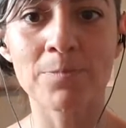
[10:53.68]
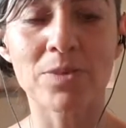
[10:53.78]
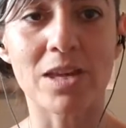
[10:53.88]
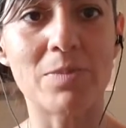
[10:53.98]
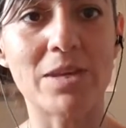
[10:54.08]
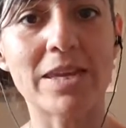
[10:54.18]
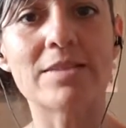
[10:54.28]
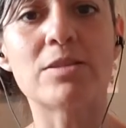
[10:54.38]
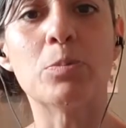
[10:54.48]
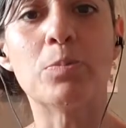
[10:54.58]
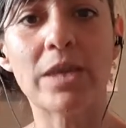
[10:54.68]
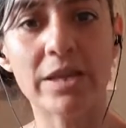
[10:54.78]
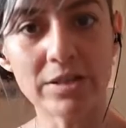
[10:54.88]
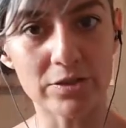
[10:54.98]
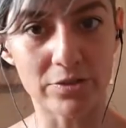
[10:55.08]
it begins to
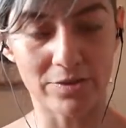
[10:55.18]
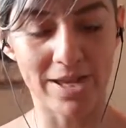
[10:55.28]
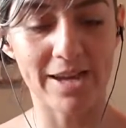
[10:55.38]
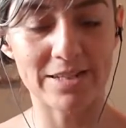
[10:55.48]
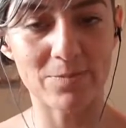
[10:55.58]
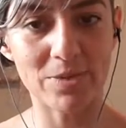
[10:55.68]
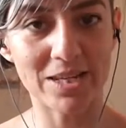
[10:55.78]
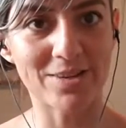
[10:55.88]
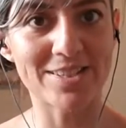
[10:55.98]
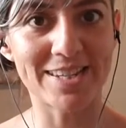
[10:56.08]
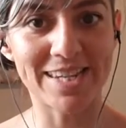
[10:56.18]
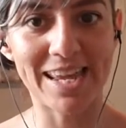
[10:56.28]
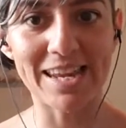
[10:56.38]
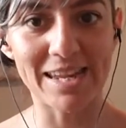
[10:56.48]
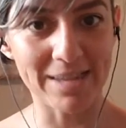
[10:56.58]
pierce through that, because
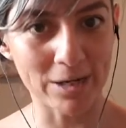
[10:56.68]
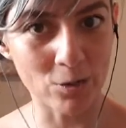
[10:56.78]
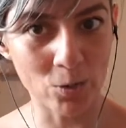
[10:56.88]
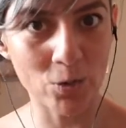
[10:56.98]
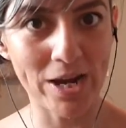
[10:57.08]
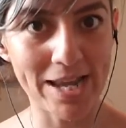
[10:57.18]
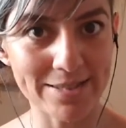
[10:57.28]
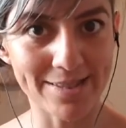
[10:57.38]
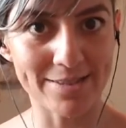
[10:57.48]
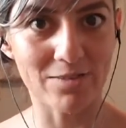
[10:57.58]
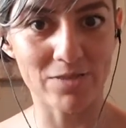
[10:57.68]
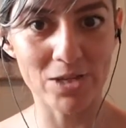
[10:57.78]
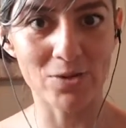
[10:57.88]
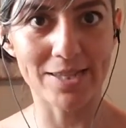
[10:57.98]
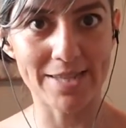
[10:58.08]
again, that core essence of
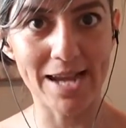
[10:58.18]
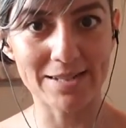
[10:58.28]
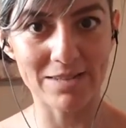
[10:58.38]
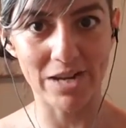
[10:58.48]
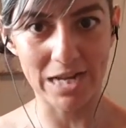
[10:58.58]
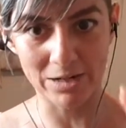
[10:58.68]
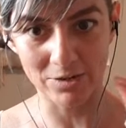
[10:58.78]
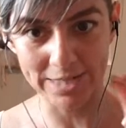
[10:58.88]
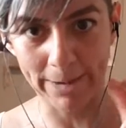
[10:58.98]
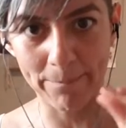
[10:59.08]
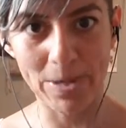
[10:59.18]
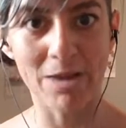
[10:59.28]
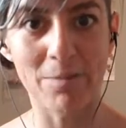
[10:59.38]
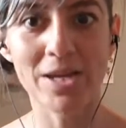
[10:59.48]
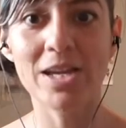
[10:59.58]
you gets activated, and goes like,
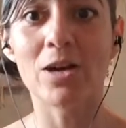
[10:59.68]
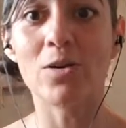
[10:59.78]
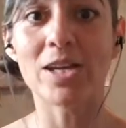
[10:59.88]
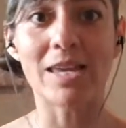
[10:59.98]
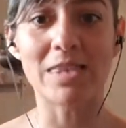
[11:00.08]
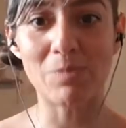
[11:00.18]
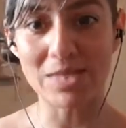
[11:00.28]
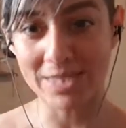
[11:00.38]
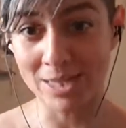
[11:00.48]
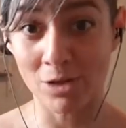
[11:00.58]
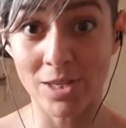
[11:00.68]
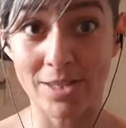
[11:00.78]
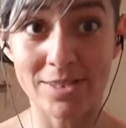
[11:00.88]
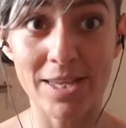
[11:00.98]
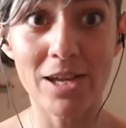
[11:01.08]
bam, okay, let me send you
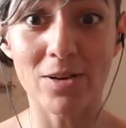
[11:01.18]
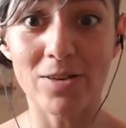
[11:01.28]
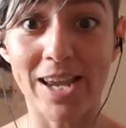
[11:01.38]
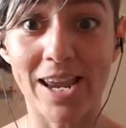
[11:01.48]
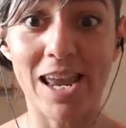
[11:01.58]
this, okay?